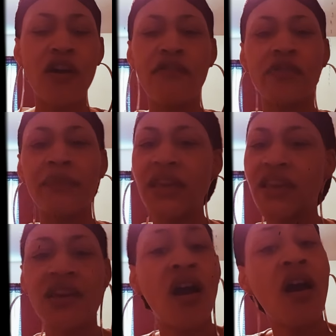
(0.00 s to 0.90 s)
over
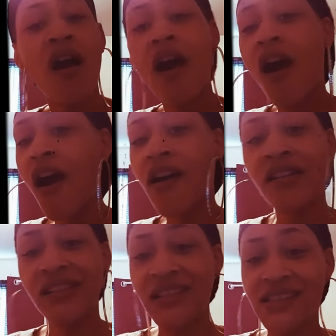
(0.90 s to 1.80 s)
me
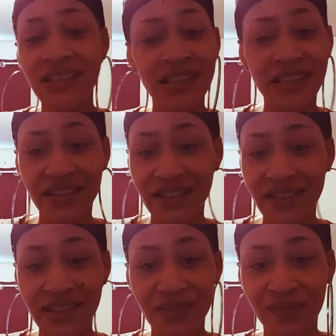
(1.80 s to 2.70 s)
all these
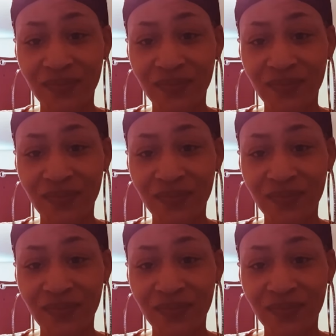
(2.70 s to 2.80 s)
years.